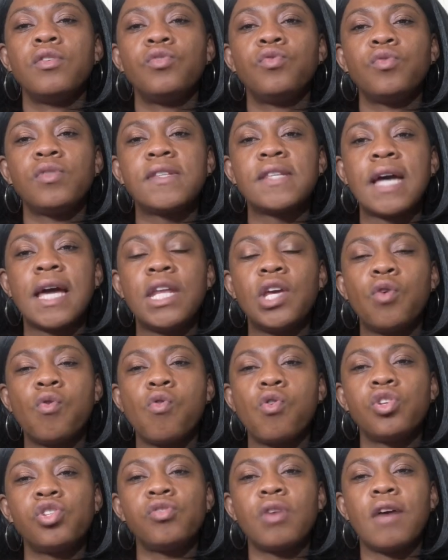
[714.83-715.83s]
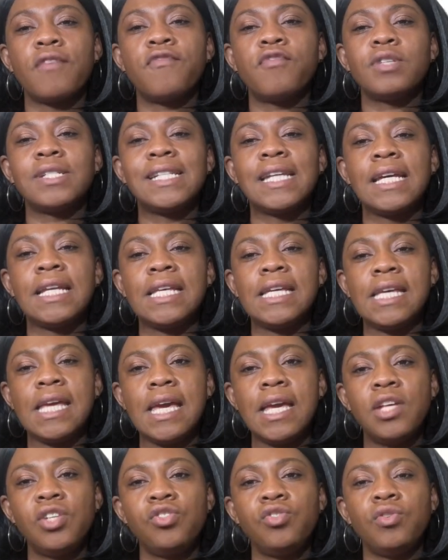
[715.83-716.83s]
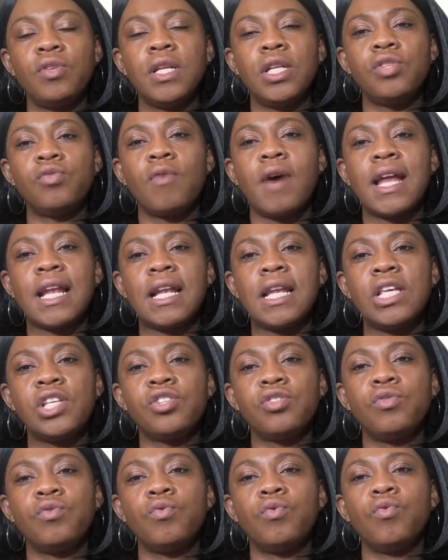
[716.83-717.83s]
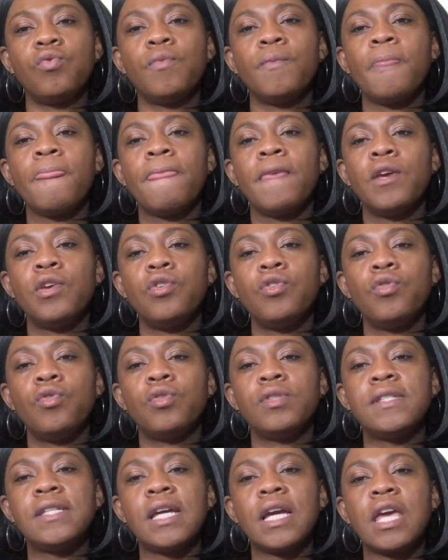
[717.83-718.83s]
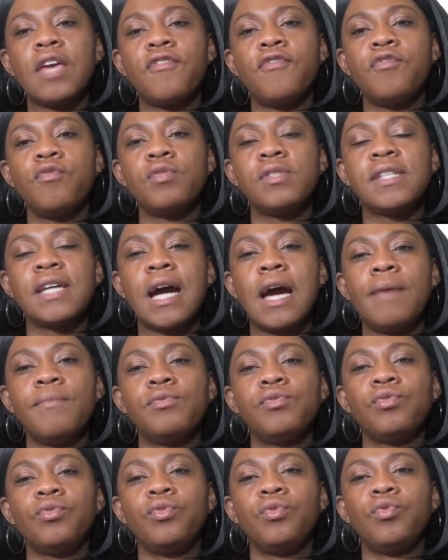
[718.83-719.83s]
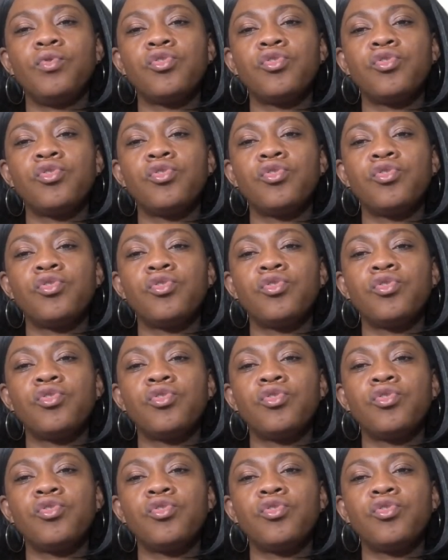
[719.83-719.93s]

sign a contract for 30 years. You need to at least do, take a few time to do